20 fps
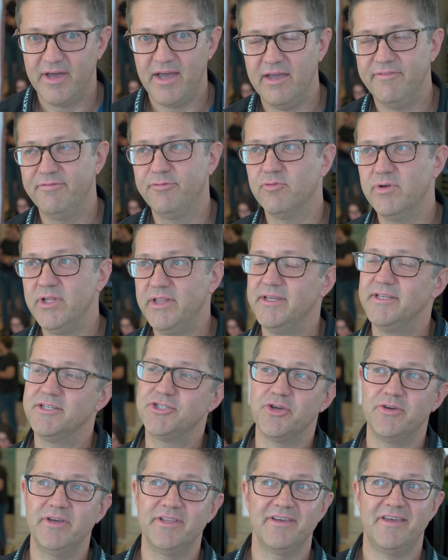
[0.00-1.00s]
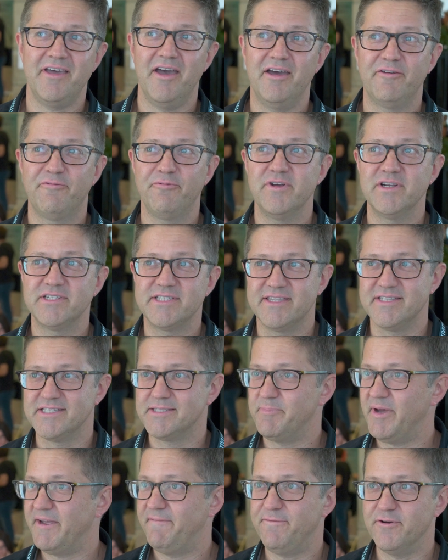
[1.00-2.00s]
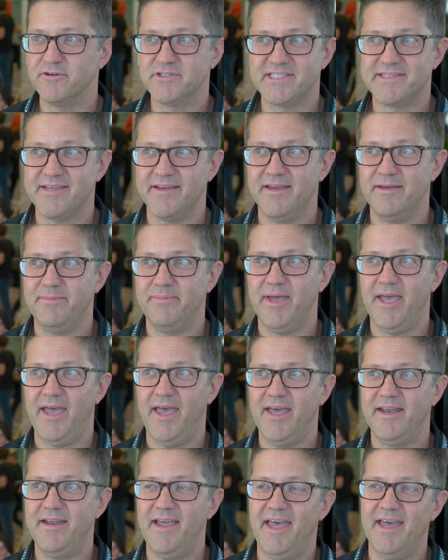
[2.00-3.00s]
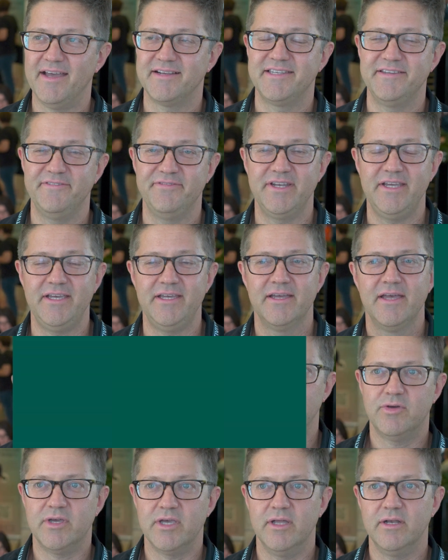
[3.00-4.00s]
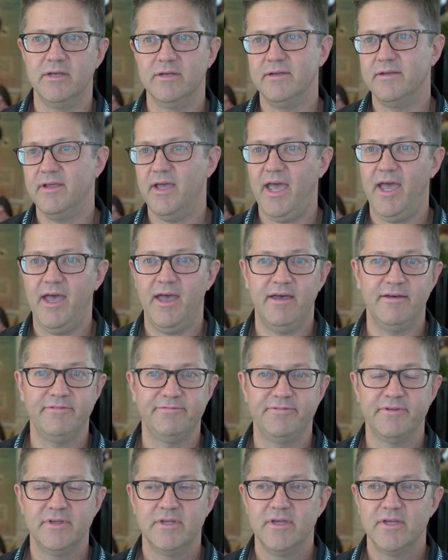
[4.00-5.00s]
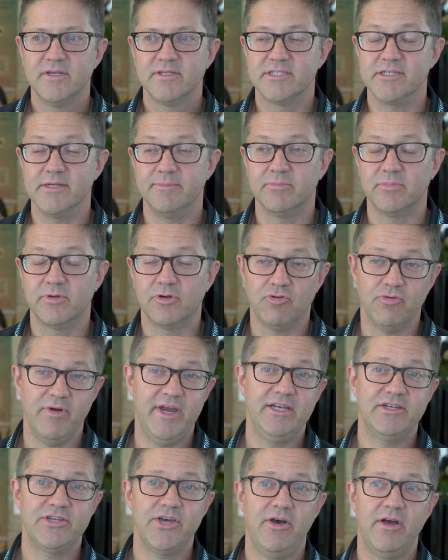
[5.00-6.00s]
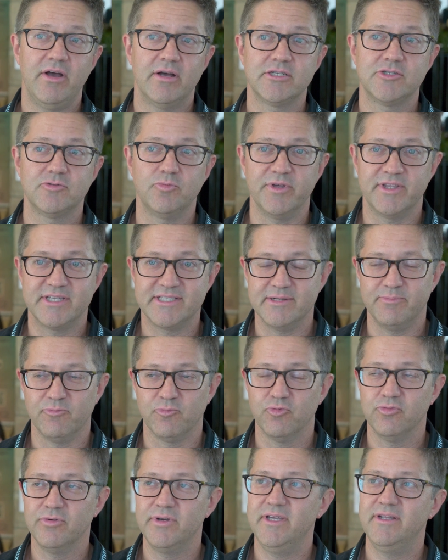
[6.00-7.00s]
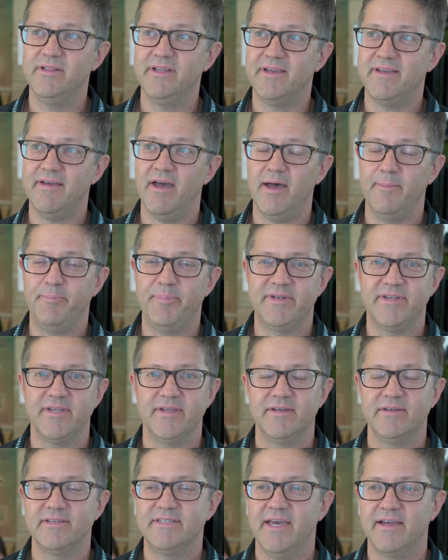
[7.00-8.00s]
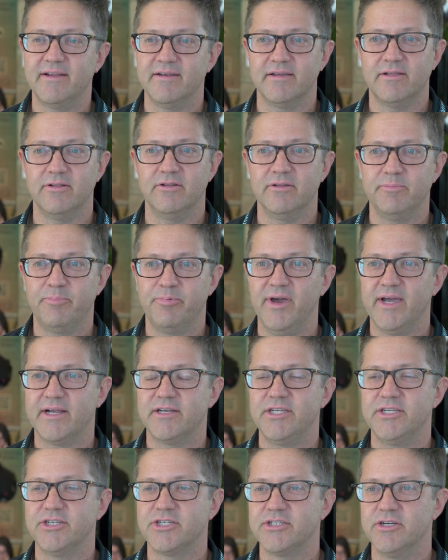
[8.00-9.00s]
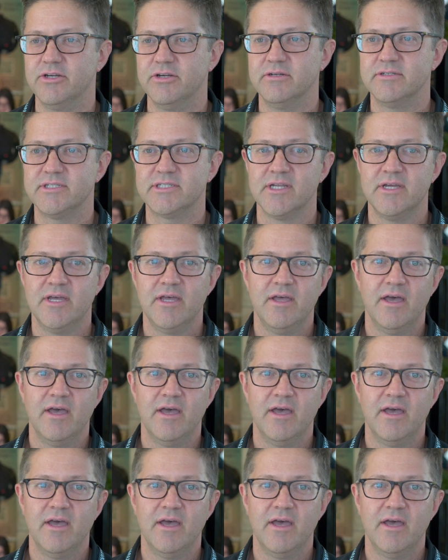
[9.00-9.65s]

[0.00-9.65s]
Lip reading: I've really enjoyed the conference. This is my first time at Hacktivity. You can have some great talks with some really competent technical practitioners.